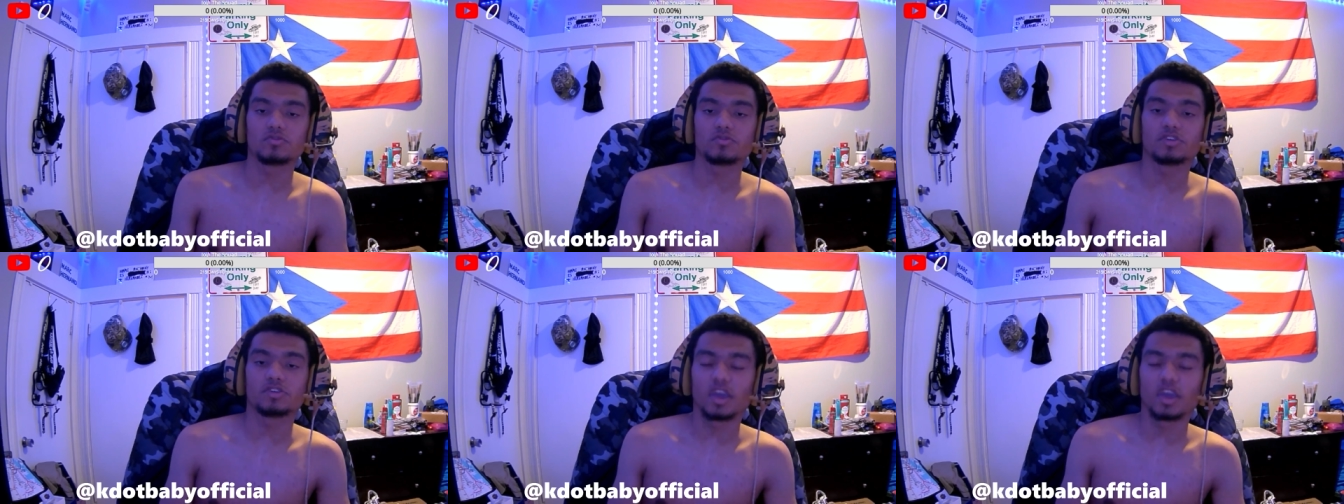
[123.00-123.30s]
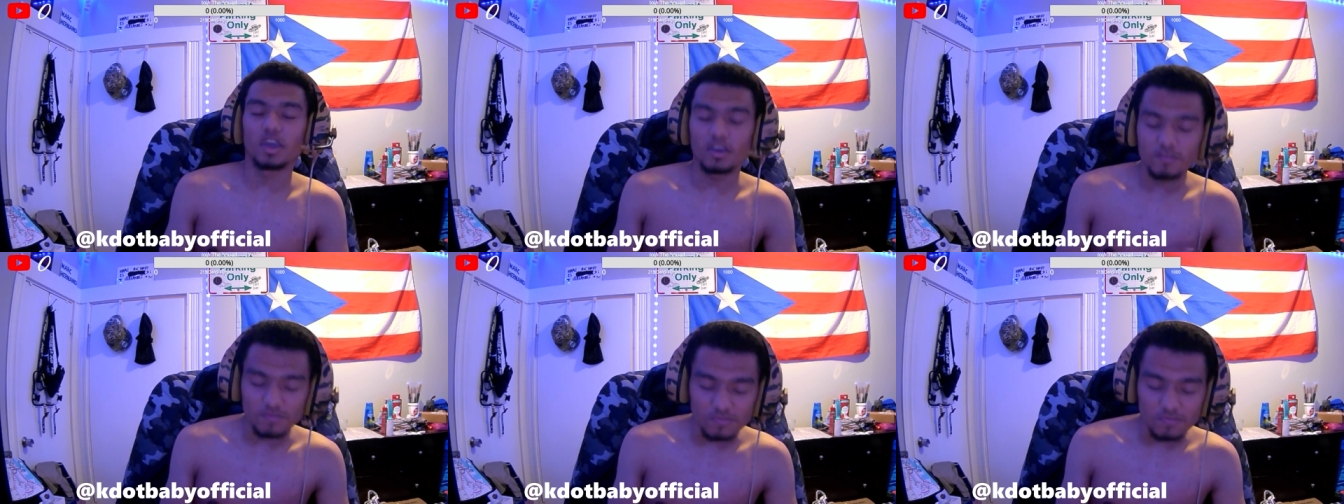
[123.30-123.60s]

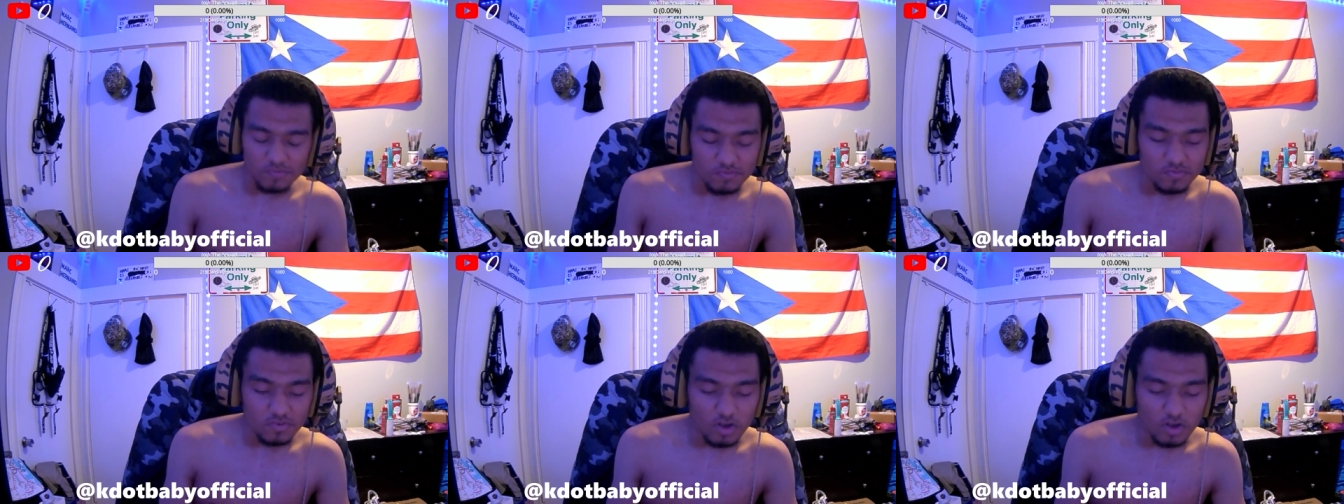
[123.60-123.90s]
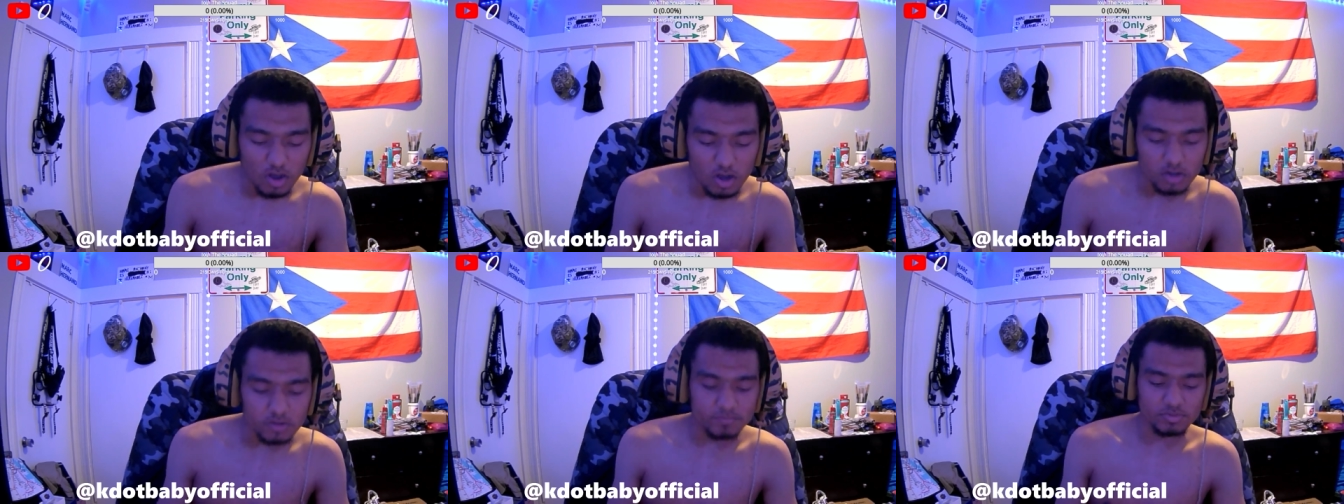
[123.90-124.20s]
Kay
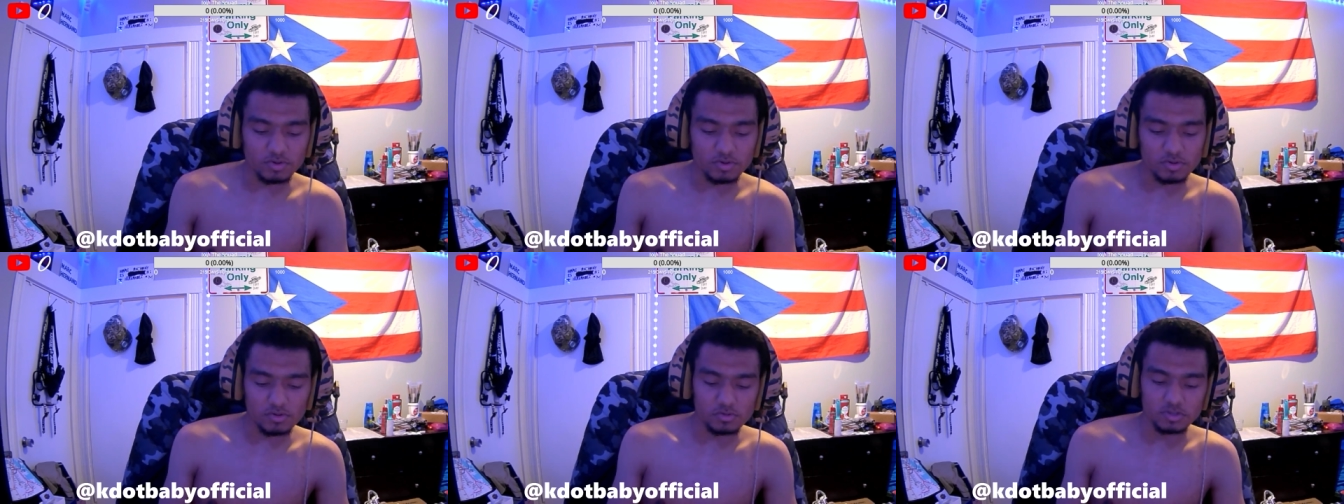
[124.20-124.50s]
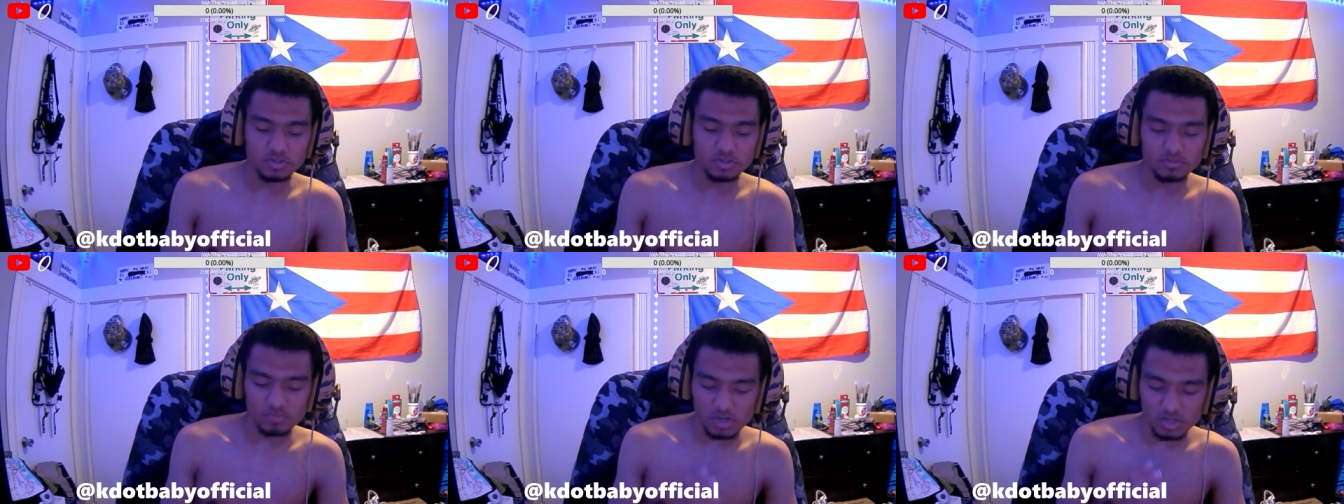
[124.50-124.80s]
Flock, bro.
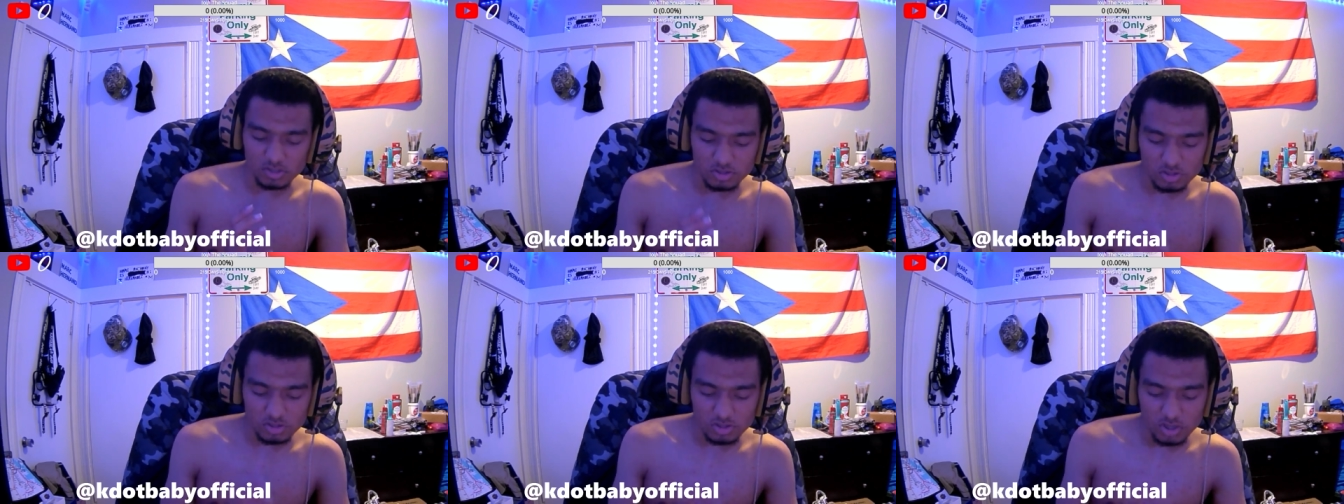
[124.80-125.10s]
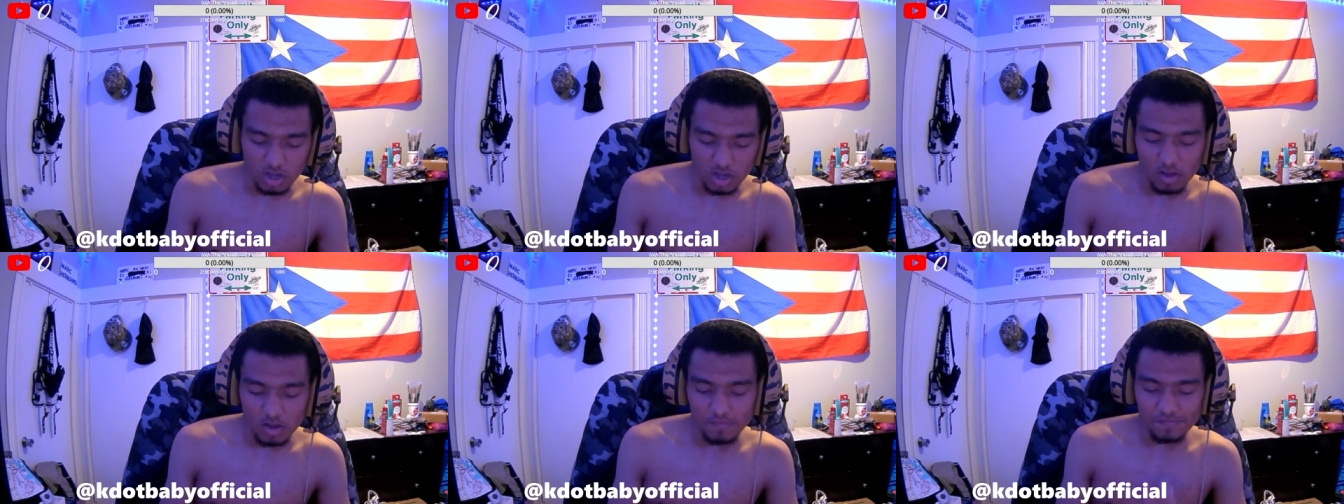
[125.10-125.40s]
He's my
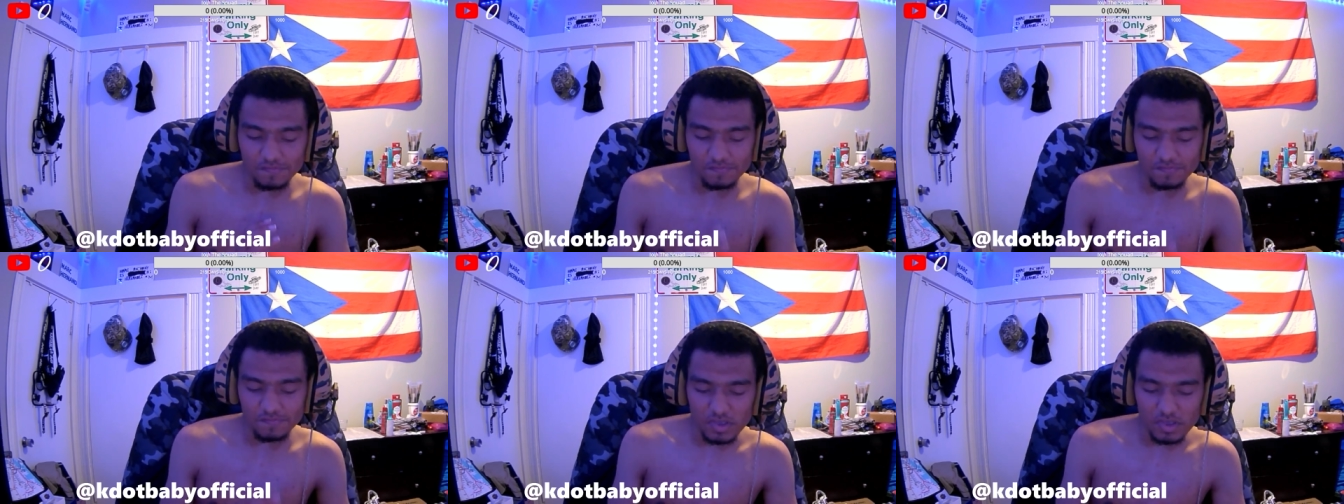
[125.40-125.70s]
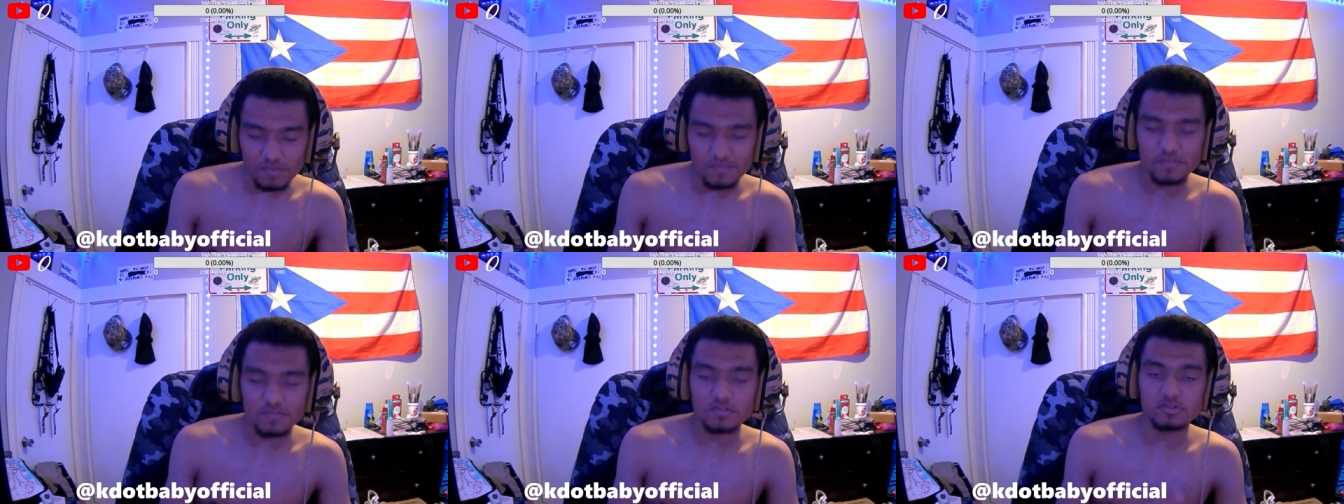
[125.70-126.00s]
top
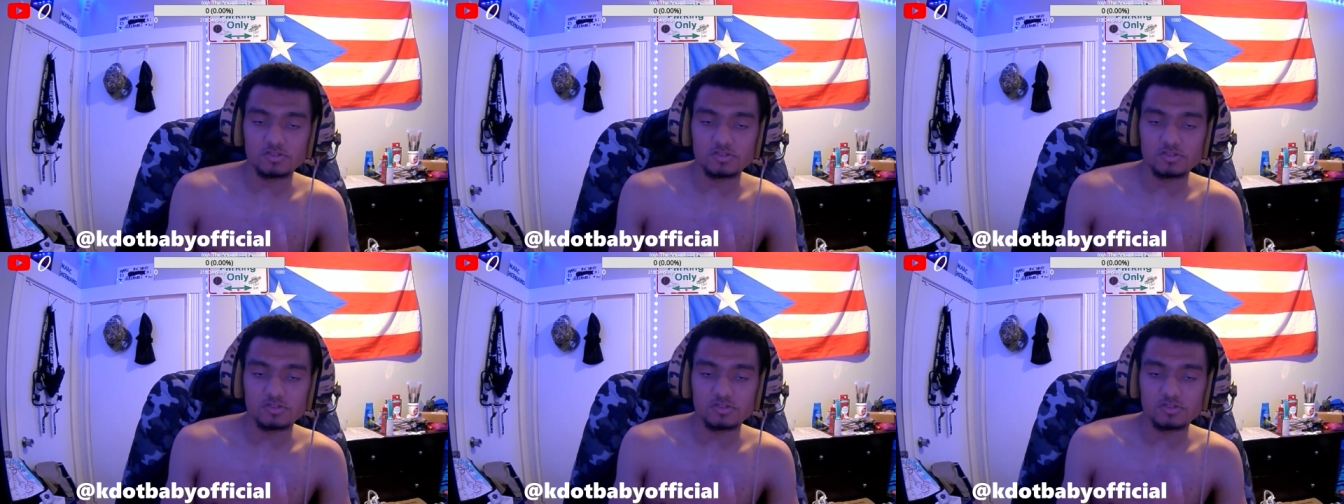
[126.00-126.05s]
fifth